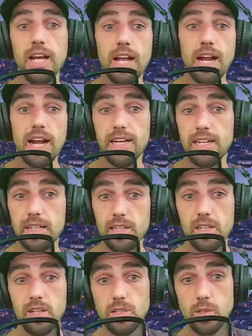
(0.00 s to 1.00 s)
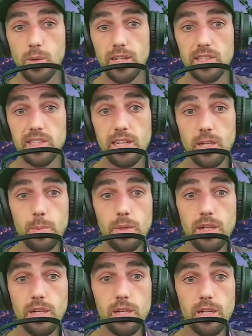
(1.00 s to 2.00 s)
And I also want to set up a
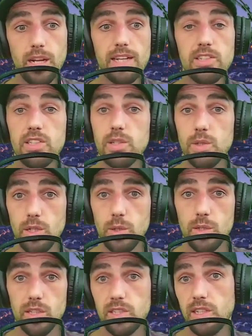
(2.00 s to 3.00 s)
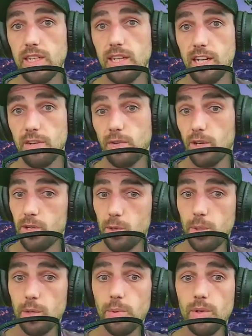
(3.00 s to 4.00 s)
little uh, studio inside there for other
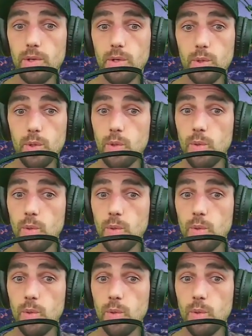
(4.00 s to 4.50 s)
people who,